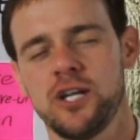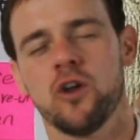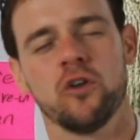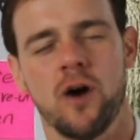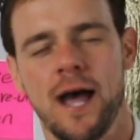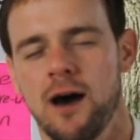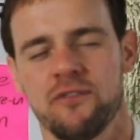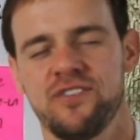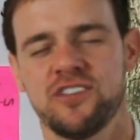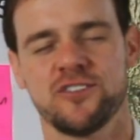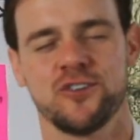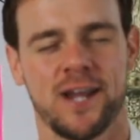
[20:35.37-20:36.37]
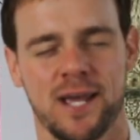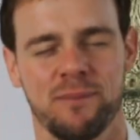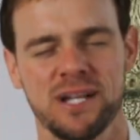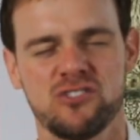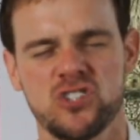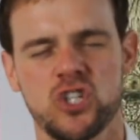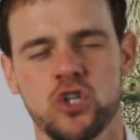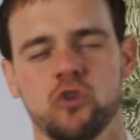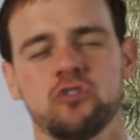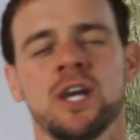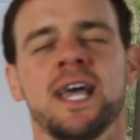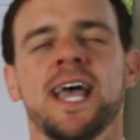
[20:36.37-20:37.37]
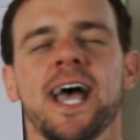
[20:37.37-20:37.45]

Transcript: You don't know how it fits in your hand, but it's huge.